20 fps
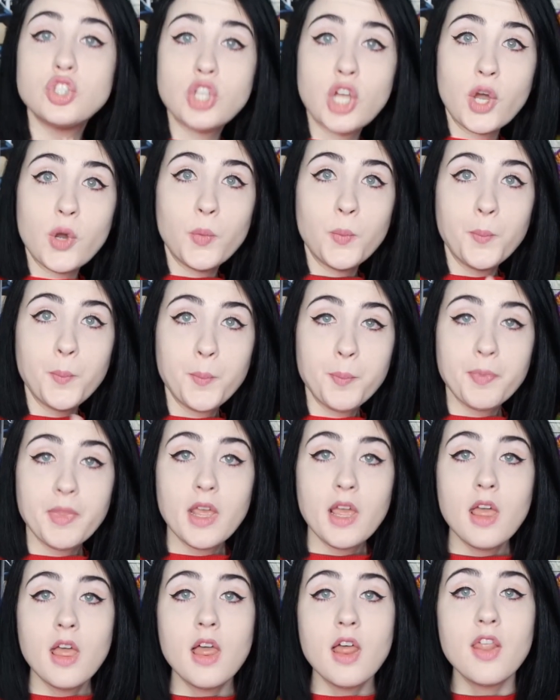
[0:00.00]
So
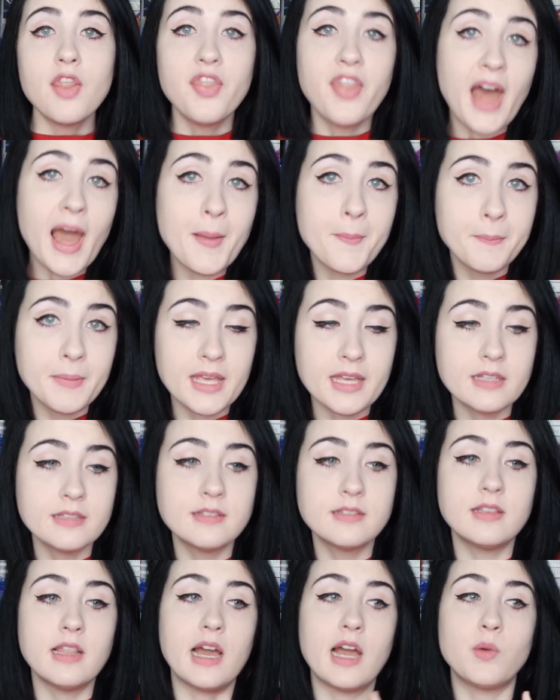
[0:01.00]
that
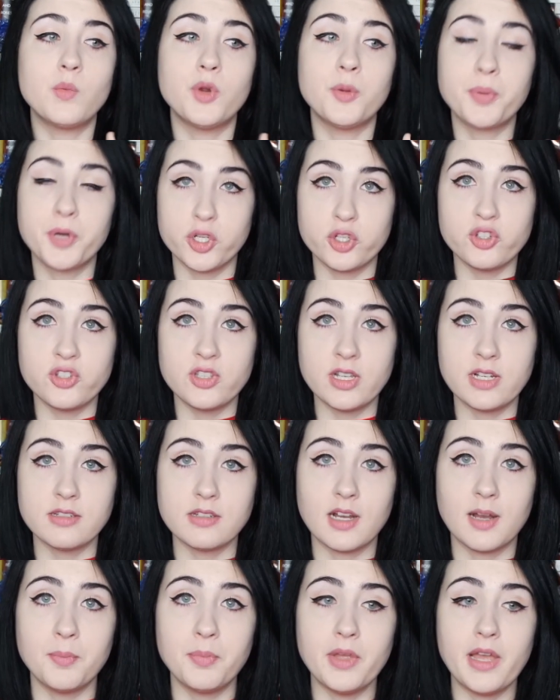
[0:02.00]
means that we're purchasing a
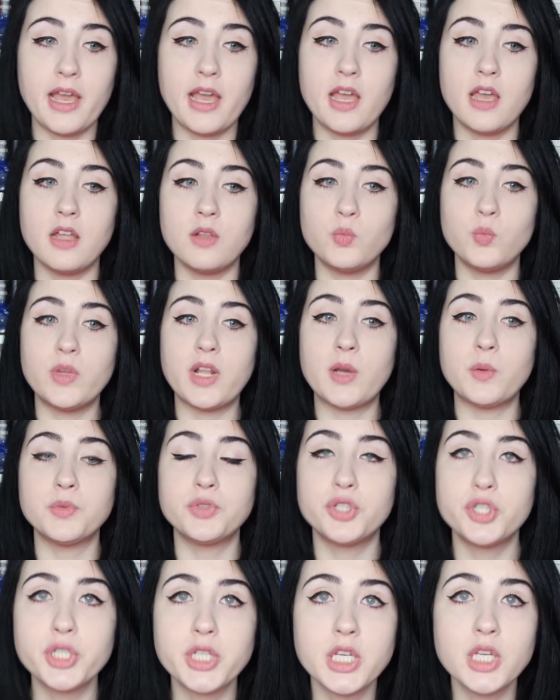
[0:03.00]
top. And when I
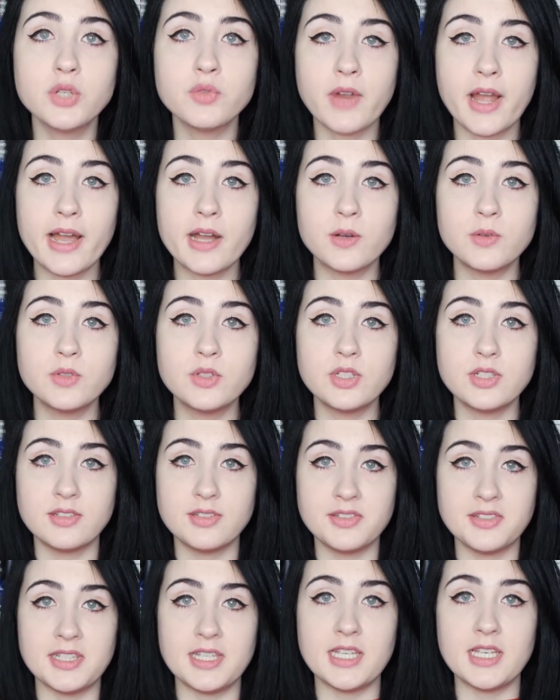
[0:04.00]
was looking around to
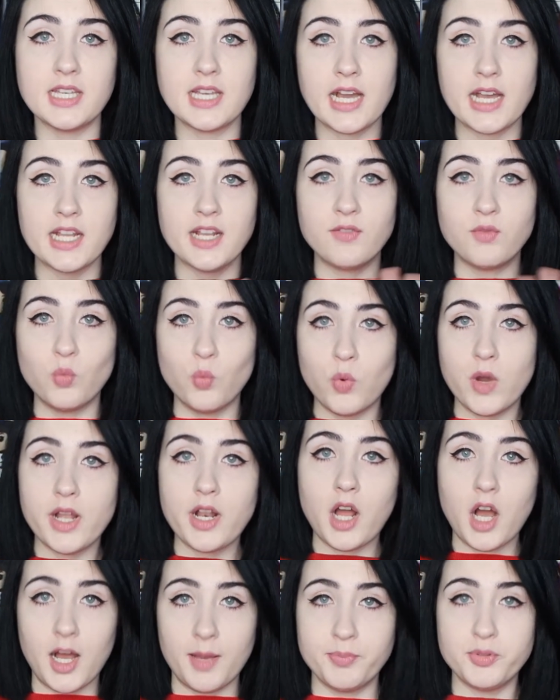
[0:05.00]
see kind of
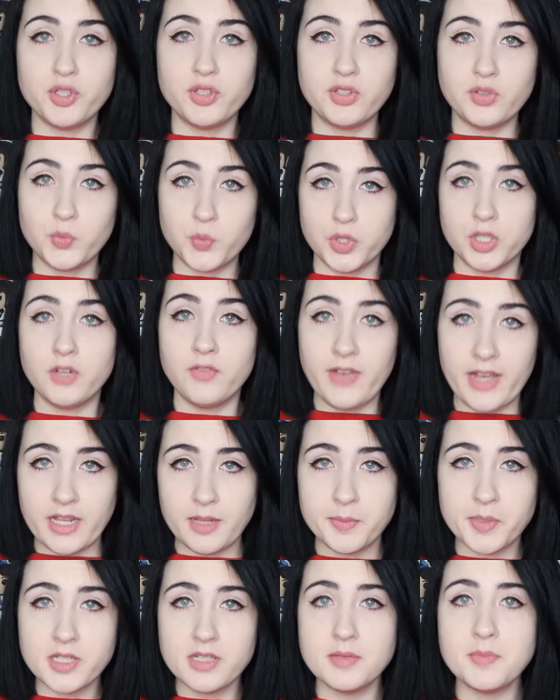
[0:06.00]
what options were
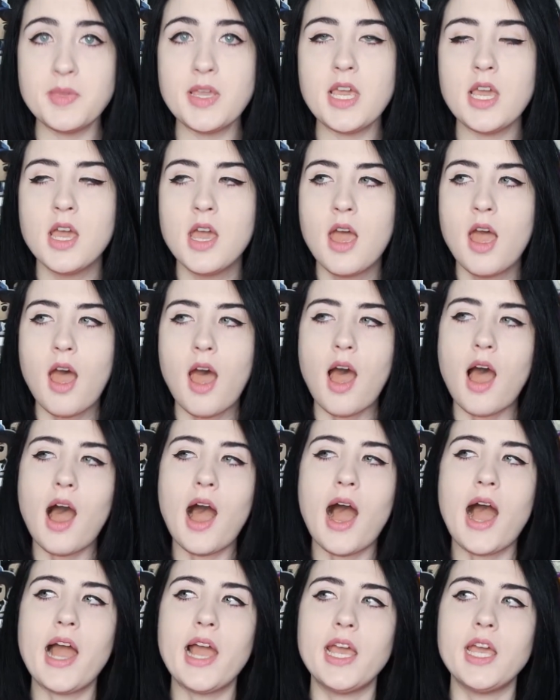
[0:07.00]
available to me,
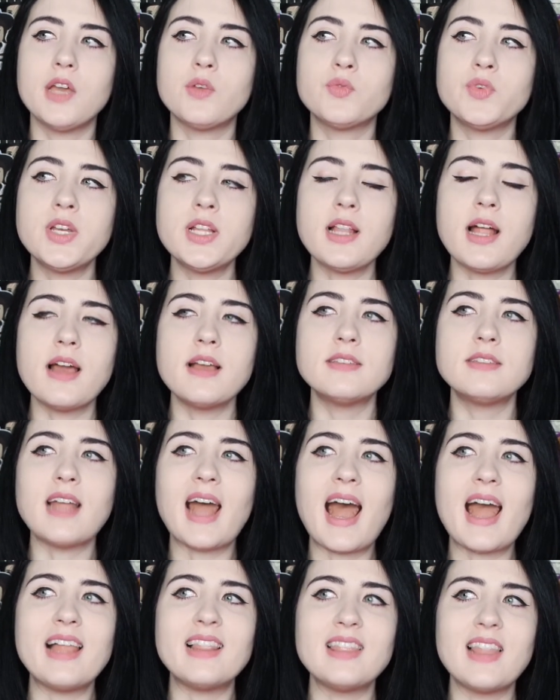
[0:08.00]
I realized
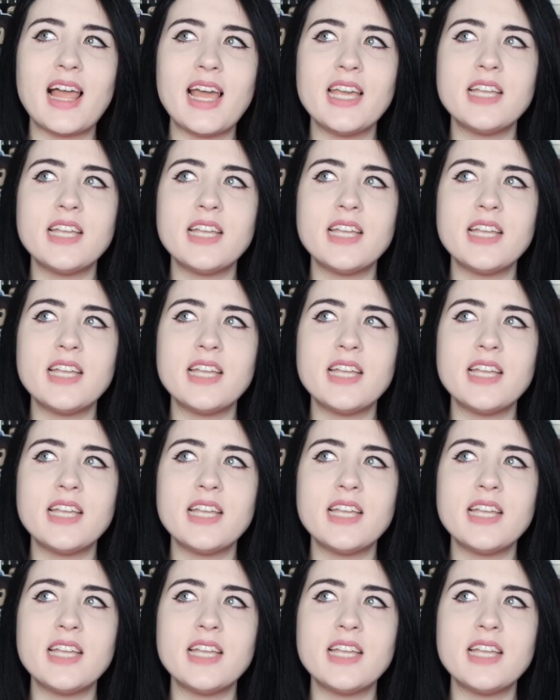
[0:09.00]
I